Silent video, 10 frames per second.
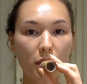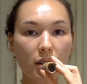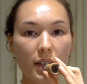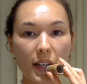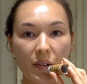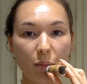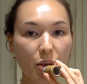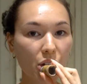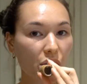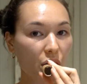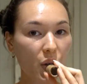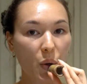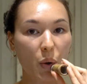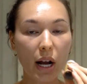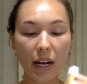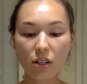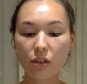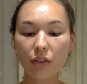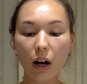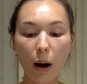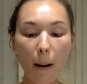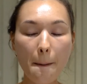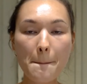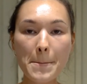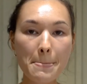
because I've pushed it way too far